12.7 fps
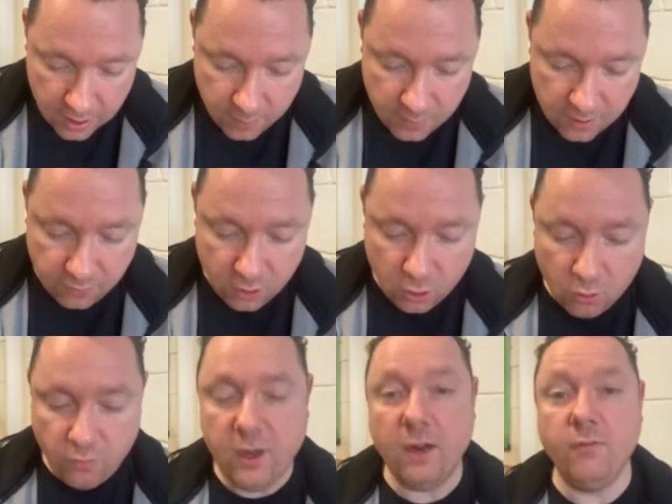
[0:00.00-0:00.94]
But if we go
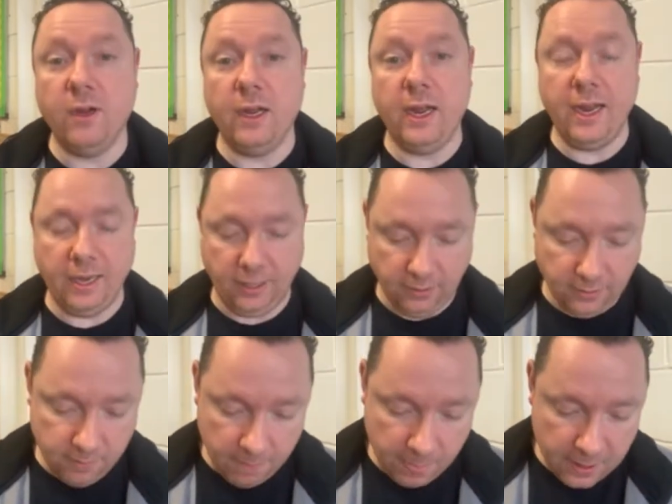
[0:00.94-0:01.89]
the other
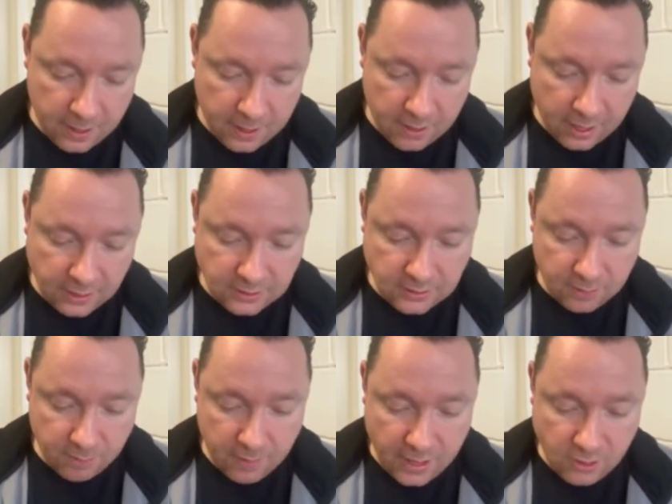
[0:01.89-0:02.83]
end, it's
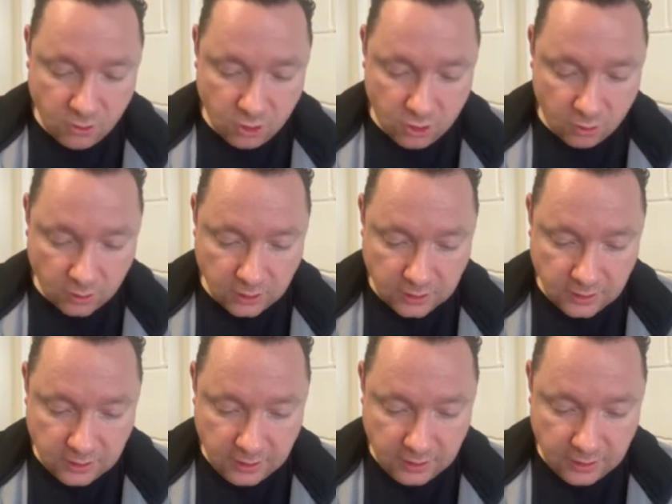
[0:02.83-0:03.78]
symmetrical, and you can
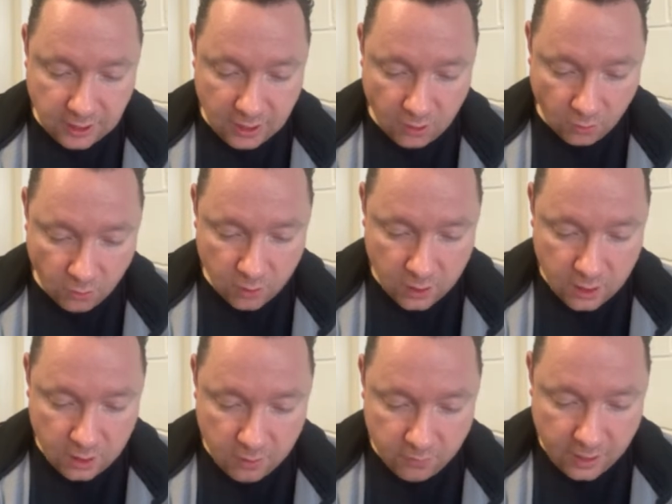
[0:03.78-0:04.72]
see now
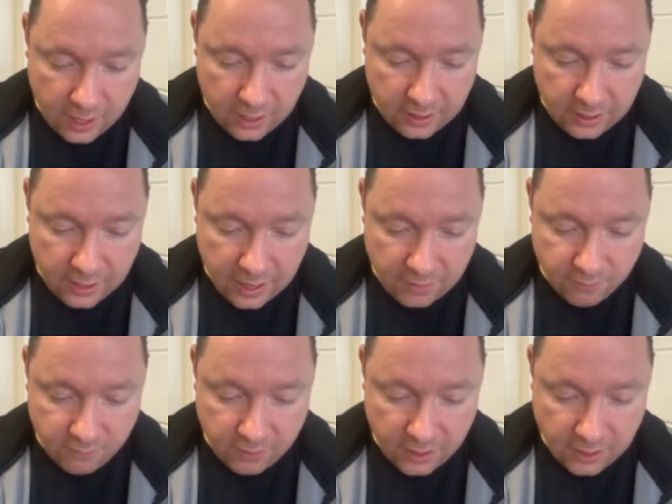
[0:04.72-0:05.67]
that
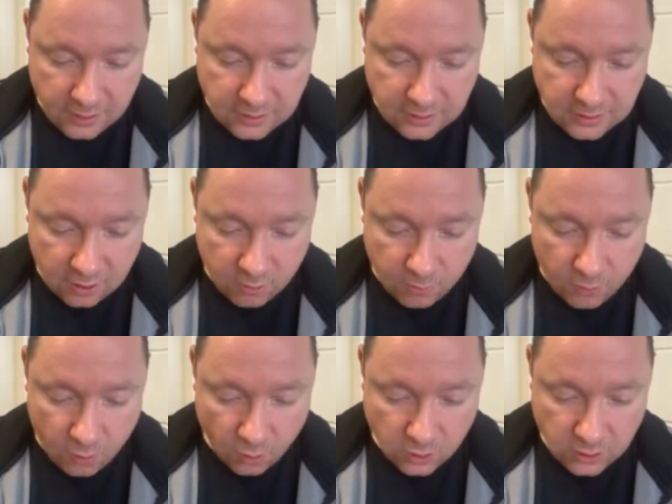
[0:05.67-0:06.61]
length is still
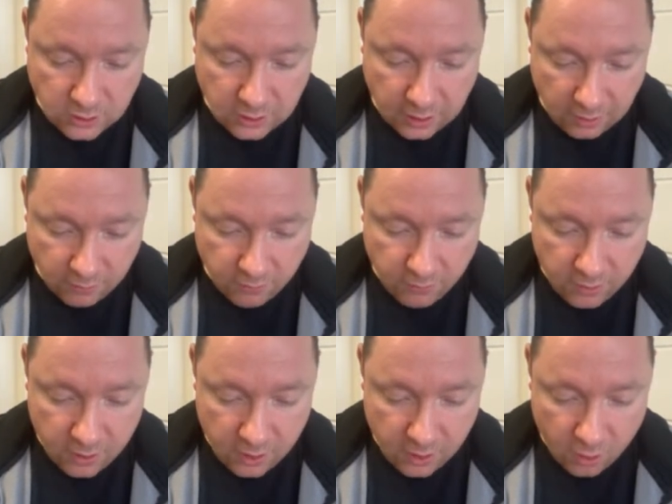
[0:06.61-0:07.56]
positive
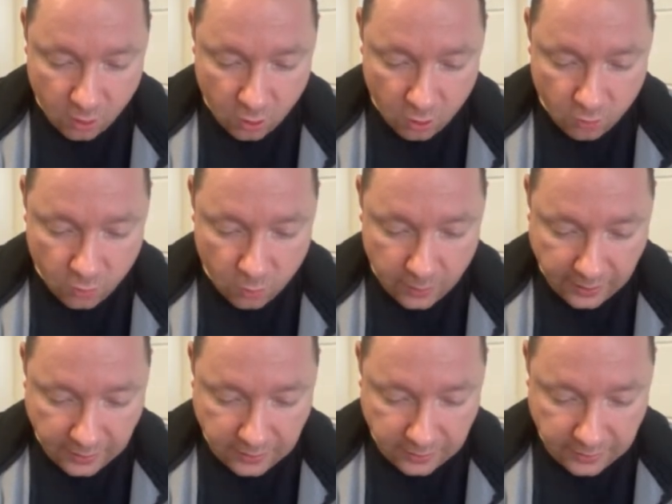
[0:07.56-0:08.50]
all the
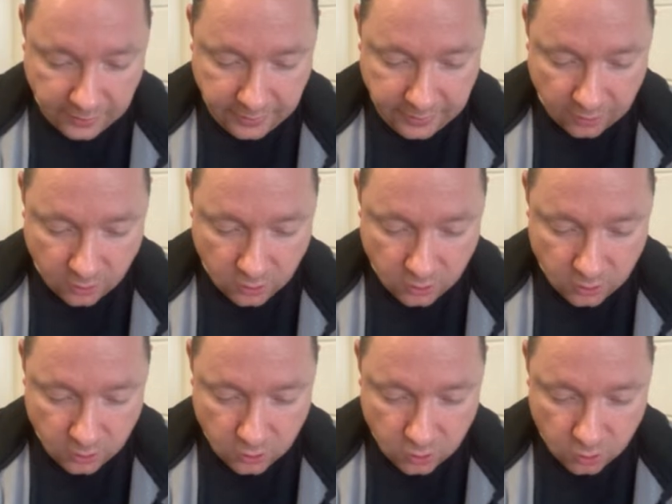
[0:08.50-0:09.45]
way to here,
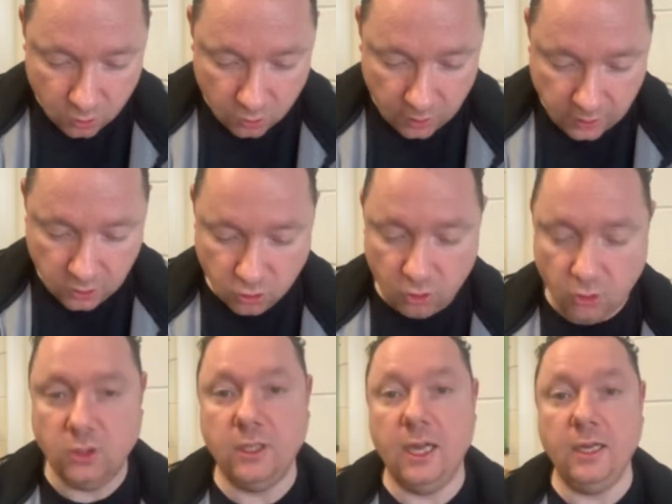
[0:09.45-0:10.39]
so it
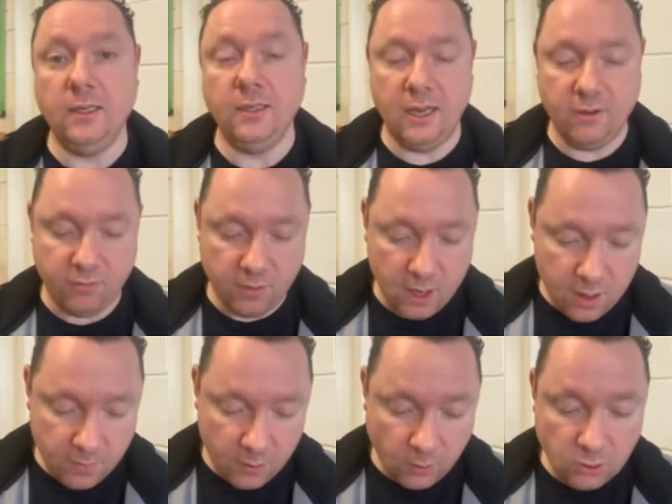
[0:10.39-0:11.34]
draws that graph.
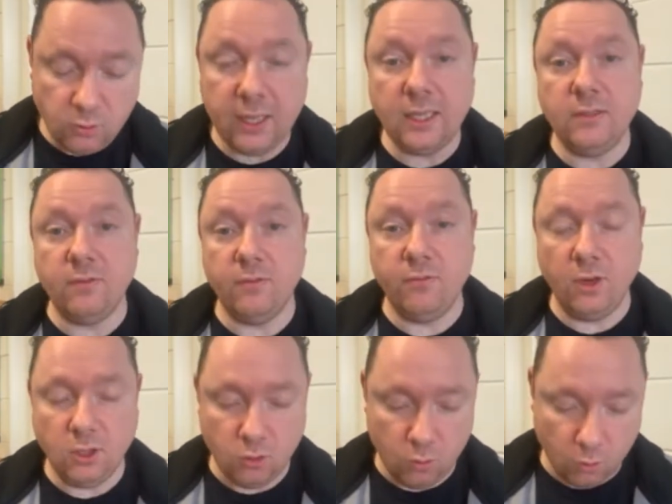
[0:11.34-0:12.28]
But once we get to the
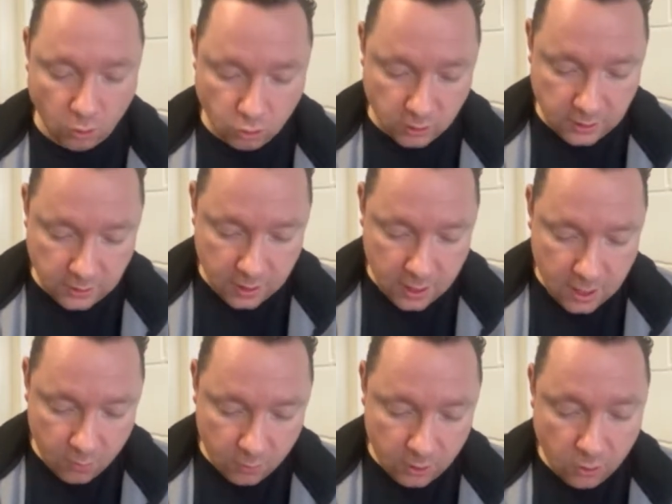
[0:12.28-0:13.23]
third quadrant,
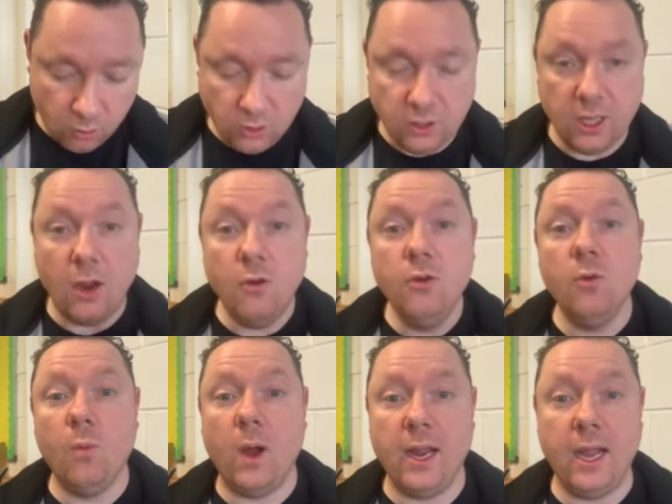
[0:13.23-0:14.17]
we're now going down the
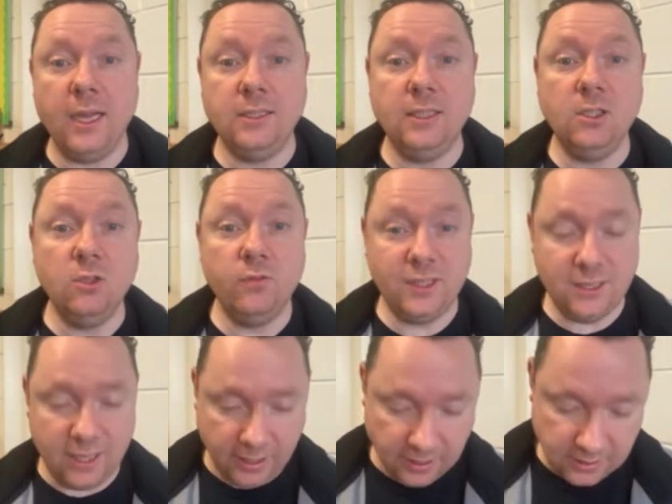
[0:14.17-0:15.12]
y-axis, so the
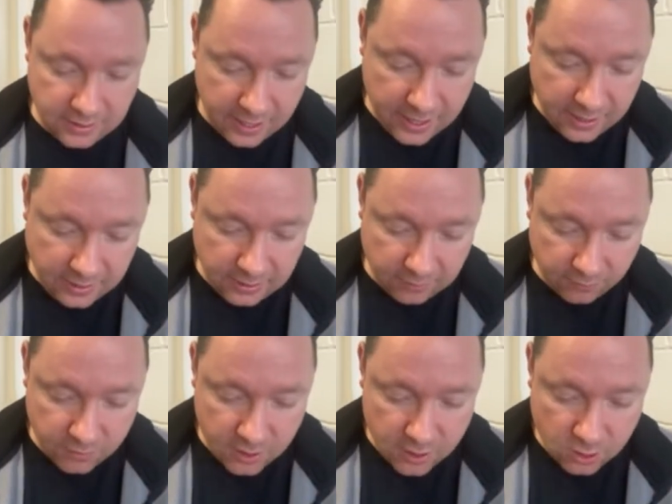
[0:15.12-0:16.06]
sine is negative.
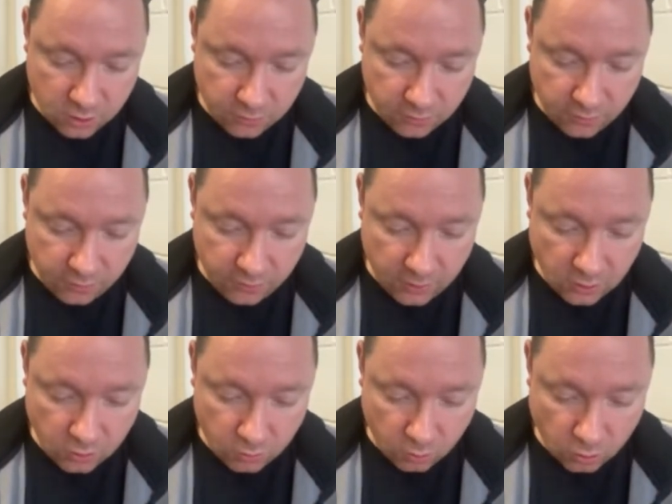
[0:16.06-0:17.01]
So for the third
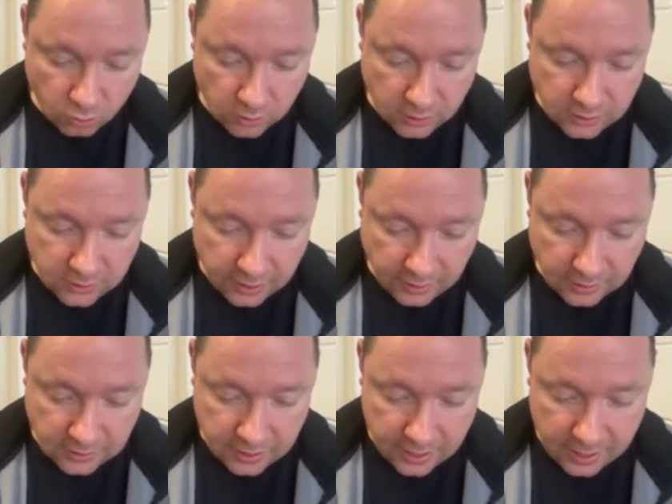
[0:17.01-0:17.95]
quadrant, the sine
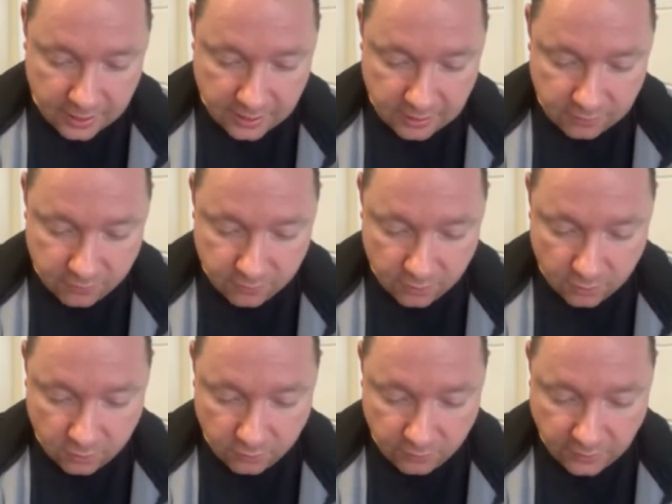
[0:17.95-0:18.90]
is negative for
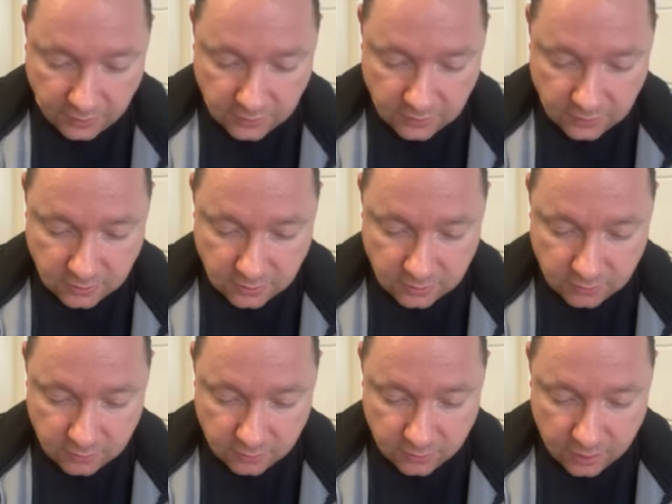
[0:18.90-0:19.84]
these
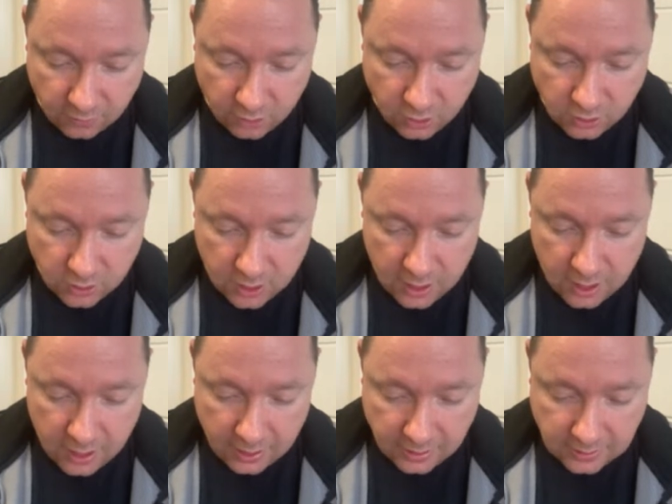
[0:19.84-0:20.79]
values,
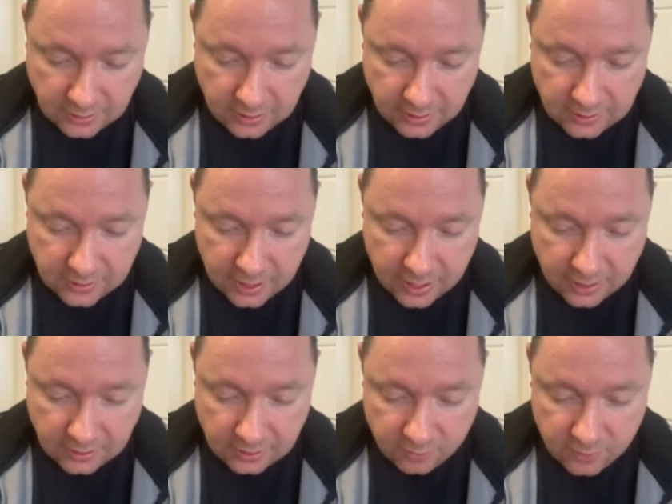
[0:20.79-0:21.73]
and it stays
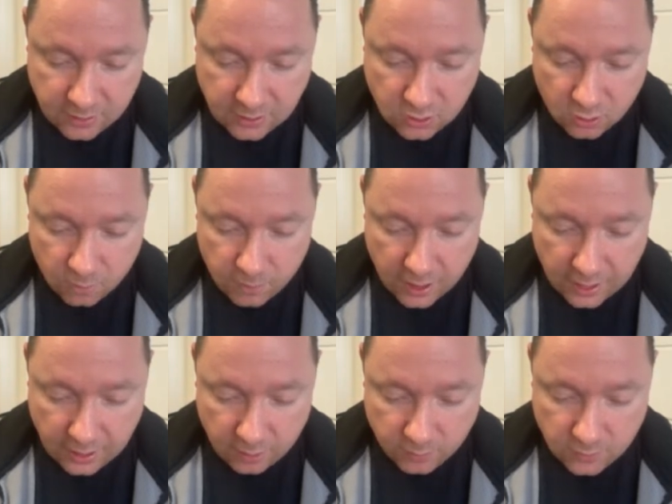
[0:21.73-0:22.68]
negative, but it's going
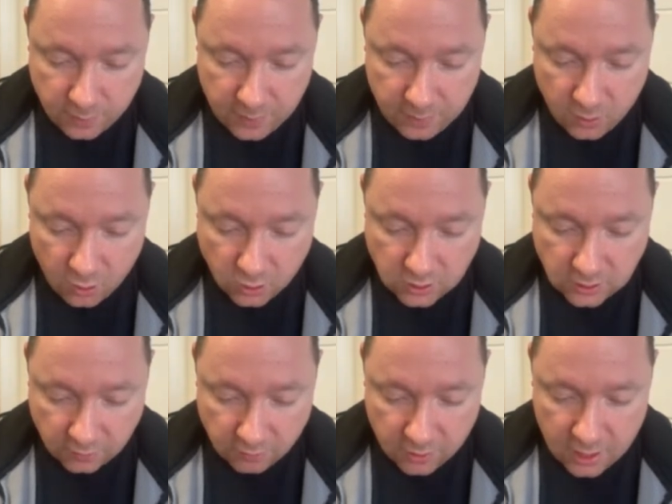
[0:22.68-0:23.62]
back up to be
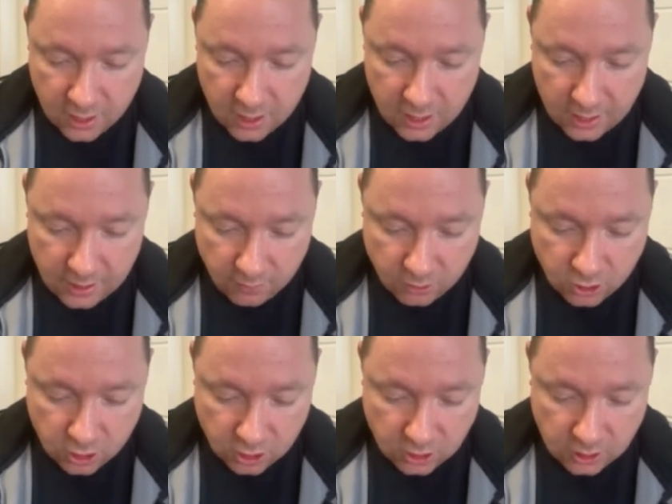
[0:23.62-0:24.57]
positive. And it would just